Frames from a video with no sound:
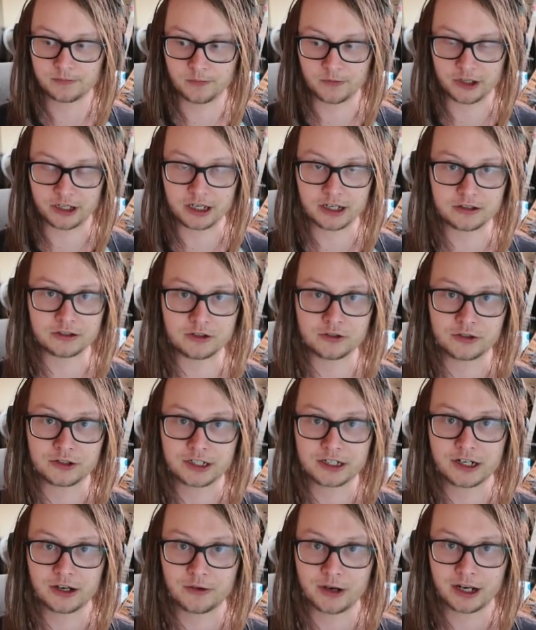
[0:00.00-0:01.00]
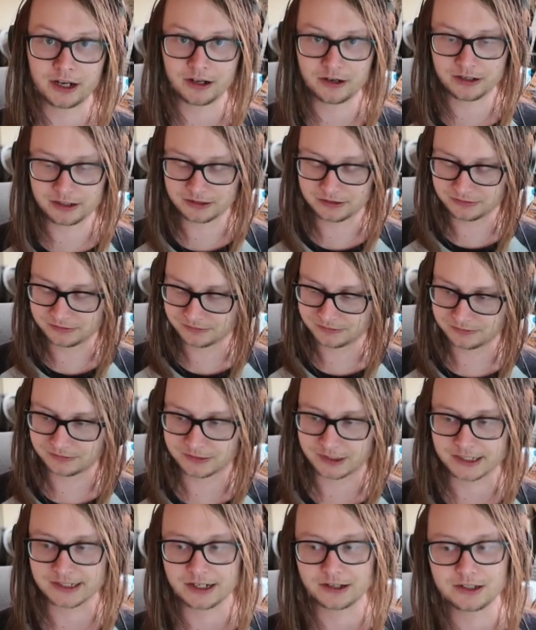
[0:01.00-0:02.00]
there you go, you already know Ionian,
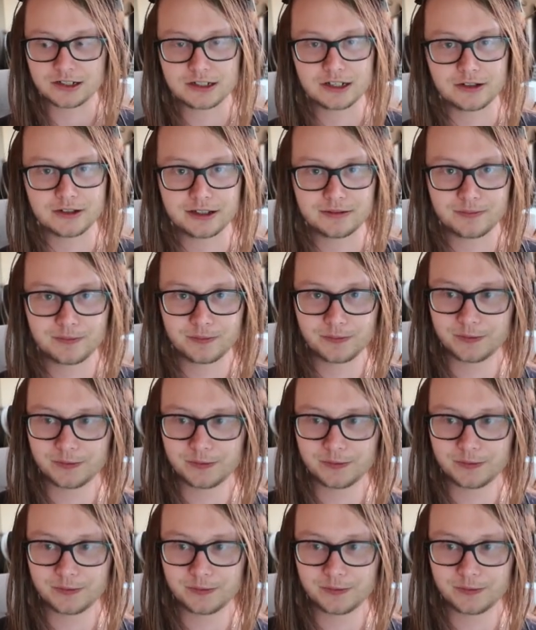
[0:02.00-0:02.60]
that's how you do it.